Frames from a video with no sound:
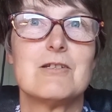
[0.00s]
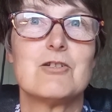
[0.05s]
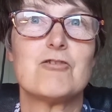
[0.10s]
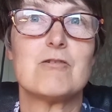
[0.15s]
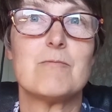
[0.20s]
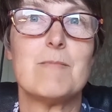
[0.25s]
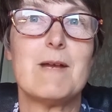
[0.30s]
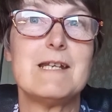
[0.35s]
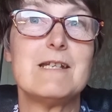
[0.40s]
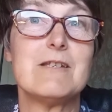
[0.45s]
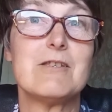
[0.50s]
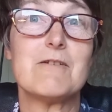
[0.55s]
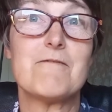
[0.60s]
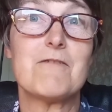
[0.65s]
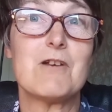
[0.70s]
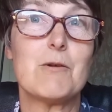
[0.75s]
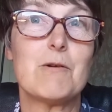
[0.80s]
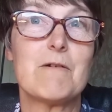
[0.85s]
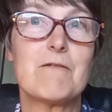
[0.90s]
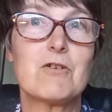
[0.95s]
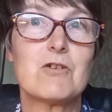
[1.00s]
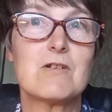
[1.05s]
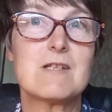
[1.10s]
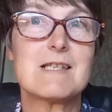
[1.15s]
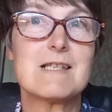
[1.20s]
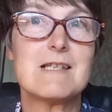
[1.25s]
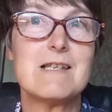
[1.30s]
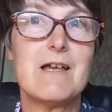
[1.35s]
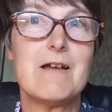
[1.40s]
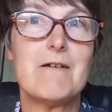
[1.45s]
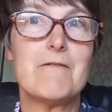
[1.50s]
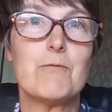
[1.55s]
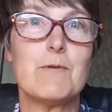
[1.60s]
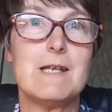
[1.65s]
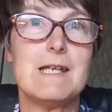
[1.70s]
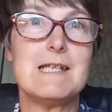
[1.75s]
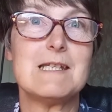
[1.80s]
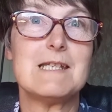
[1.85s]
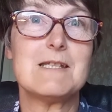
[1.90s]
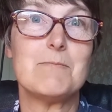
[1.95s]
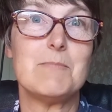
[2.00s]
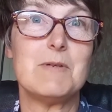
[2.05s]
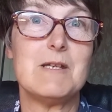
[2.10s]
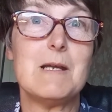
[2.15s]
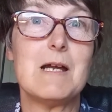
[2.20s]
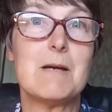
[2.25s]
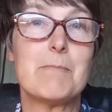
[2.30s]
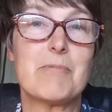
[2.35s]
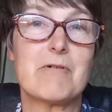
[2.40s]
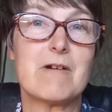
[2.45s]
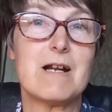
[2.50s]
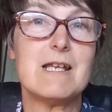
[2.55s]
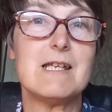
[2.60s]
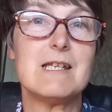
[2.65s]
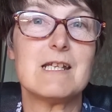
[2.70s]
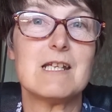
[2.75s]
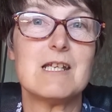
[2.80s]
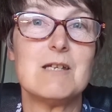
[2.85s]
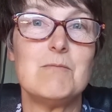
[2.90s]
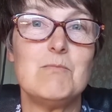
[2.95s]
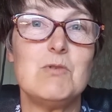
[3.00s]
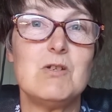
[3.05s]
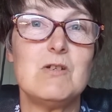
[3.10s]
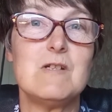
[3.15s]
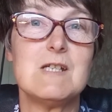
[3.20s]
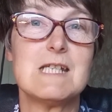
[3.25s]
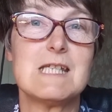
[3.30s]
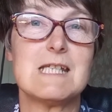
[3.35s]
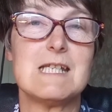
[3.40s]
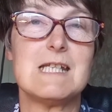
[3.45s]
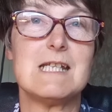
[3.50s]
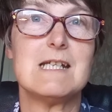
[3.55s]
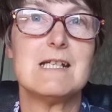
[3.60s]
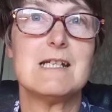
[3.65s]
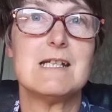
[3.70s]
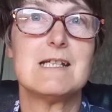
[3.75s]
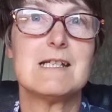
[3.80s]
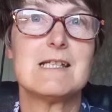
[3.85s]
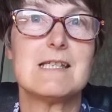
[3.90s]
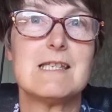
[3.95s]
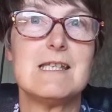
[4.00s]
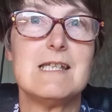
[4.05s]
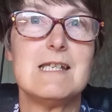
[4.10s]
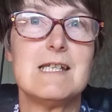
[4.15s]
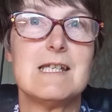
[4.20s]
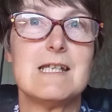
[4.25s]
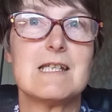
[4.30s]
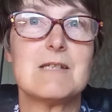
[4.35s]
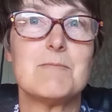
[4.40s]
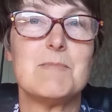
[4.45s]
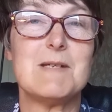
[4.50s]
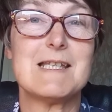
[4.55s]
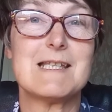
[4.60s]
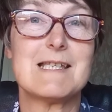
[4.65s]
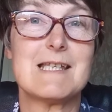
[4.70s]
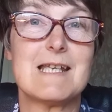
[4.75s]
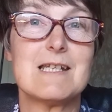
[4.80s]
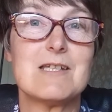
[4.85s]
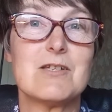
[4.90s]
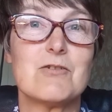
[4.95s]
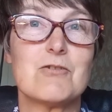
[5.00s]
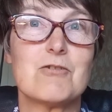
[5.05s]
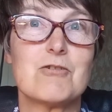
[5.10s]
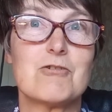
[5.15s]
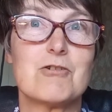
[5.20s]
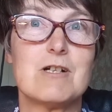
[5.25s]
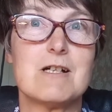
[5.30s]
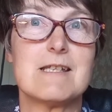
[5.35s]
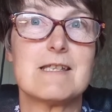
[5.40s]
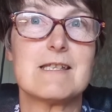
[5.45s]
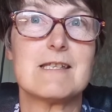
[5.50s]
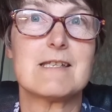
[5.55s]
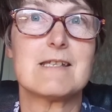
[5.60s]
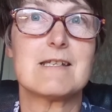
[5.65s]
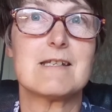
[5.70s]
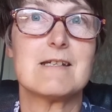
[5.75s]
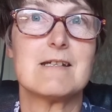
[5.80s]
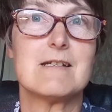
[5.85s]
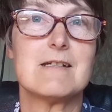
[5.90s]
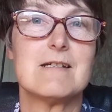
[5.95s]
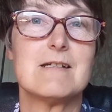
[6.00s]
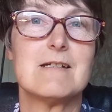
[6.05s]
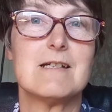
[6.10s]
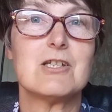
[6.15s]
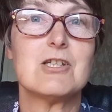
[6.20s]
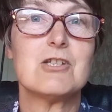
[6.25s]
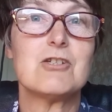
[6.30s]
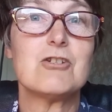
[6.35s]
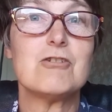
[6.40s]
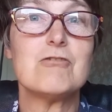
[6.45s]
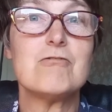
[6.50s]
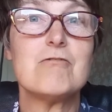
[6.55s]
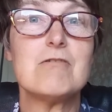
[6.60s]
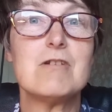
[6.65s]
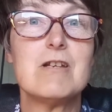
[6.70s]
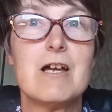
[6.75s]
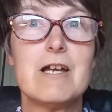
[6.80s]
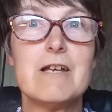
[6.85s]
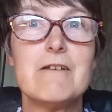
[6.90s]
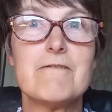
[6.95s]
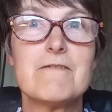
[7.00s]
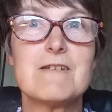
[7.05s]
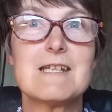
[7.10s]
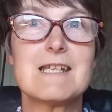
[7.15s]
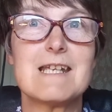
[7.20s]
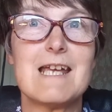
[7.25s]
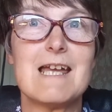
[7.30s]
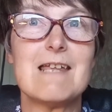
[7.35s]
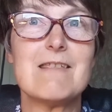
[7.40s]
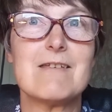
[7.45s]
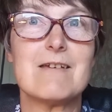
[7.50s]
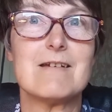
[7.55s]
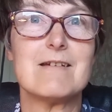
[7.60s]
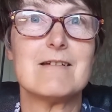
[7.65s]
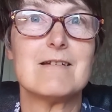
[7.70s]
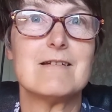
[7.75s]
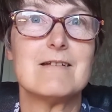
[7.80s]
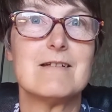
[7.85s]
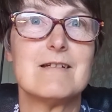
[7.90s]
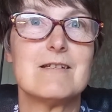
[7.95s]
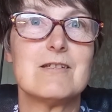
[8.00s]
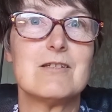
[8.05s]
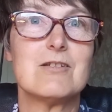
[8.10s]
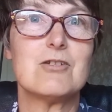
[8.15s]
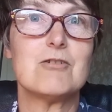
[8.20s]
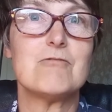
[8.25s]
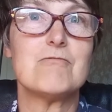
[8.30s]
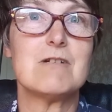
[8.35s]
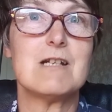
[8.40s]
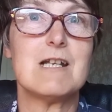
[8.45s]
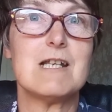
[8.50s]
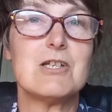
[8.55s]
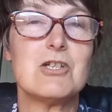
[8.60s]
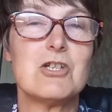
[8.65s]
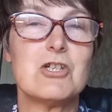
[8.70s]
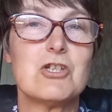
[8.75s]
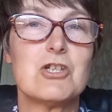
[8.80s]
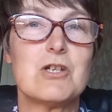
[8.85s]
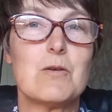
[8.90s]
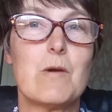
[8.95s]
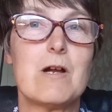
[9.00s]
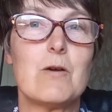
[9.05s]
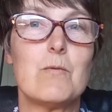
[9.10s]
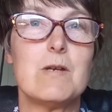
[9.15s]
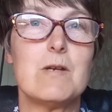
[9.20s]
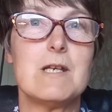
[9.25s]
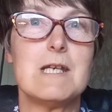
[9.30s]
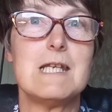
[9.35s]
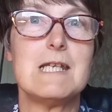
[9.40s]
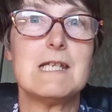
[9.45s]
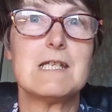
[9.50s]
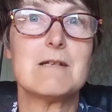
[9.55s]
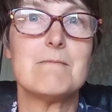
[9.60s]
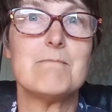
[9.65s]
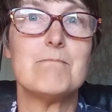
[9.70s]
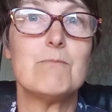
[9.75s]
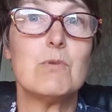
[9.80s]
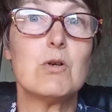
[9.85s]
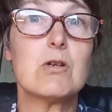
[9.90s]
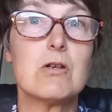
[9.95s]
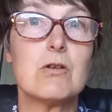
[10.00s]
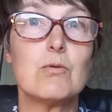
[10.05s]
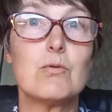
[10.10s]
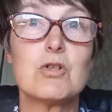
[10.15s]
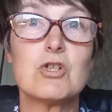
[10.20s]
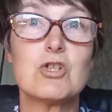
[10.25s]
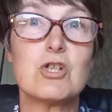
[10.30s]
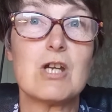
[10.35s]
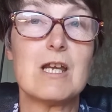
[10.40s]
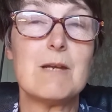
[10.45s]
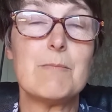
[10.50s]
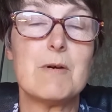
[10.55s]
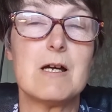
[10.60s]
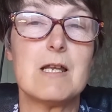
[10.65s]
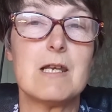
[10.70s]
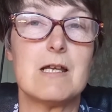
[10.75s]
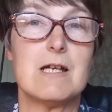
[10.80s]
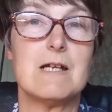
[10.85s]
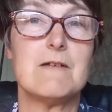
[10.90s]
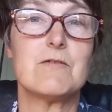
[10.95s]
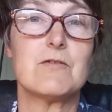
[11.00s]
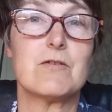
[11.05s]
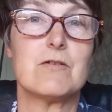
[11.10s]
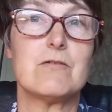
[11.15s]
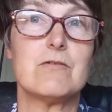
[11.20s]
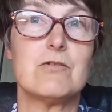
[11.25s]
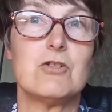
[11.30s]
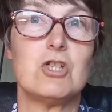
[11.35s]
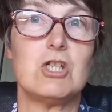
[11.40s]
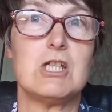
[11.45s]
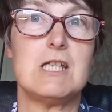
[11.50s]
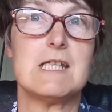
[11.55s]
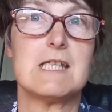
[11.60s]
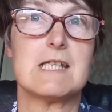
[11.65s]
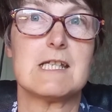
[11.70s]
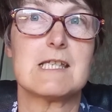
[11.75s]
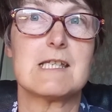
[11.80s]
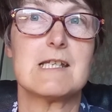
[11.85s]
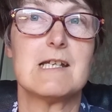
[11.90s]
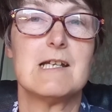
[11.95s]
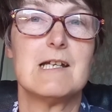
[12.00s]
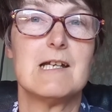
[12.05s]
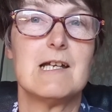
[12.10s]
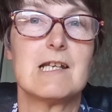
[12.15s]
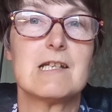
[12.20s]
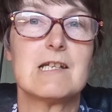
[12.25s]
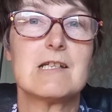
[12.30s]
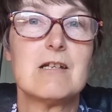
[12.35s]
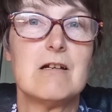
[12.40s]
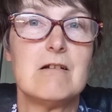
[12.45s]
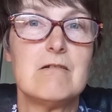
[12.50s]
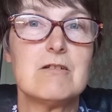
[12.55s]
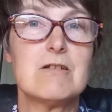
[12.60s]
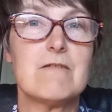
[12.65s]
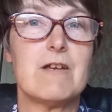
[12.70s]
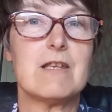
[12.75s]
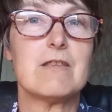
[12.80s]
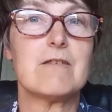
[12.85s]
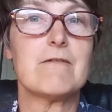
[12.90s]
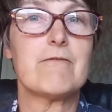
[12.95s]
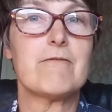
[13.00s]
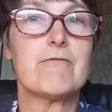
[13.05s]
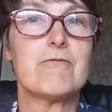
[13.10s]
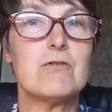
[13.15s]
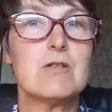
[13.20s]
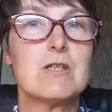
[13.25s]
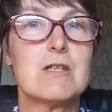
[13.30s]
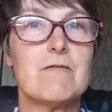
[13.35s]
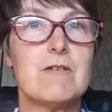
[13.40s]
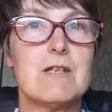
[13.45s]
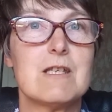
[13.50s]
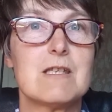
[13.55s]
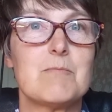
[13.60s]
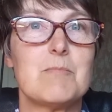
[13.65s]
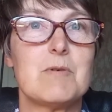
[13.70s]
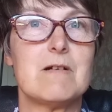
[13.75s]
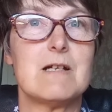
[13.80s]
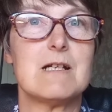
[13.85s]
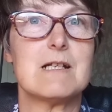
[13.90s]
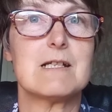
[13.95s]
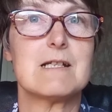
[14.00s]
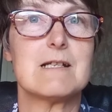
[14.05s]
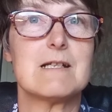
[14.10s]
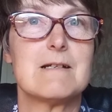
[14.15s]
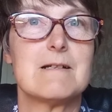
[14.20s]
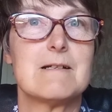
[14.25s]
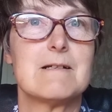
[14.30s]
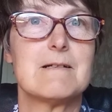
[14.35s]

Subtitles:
To remain in the flow of God's love, we need to be a praying community, seeking to be centred on Christ. And to do life together and to do relationship well, we need to model or shape our lives on Jesus and cultivate the fruits of his Spirit.